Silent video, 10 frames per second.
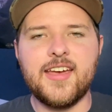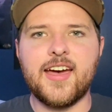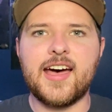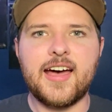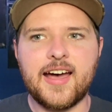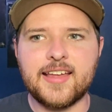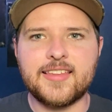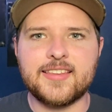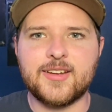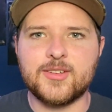Uh, I
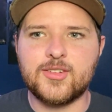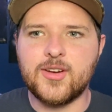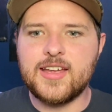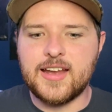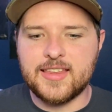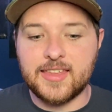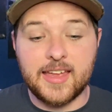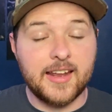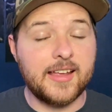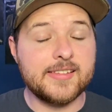thought that was great. I,
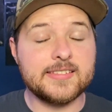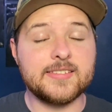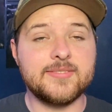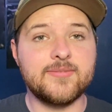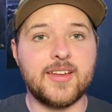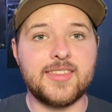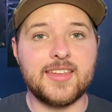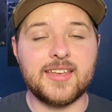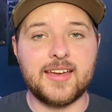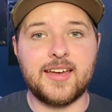and I, I
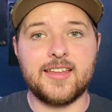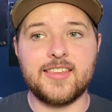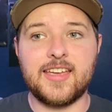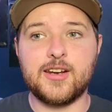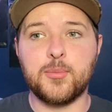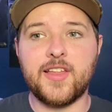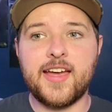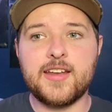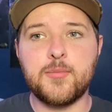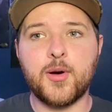think uh, it
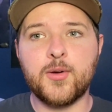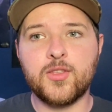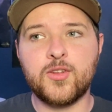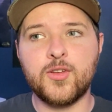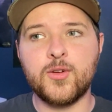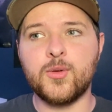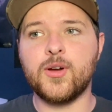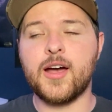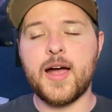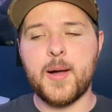applied both to
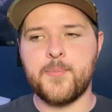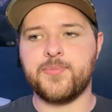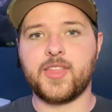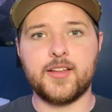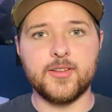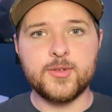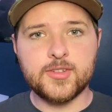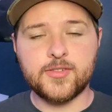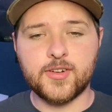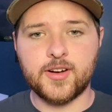um,
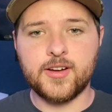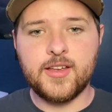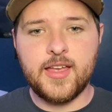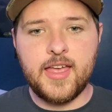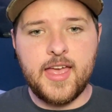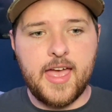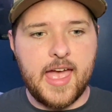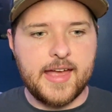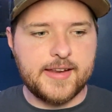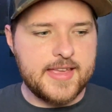Lucifer
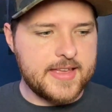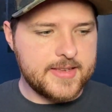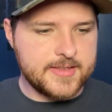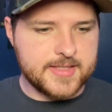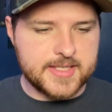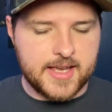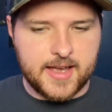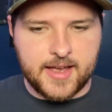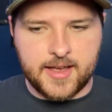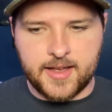and his,
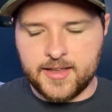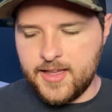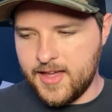uh,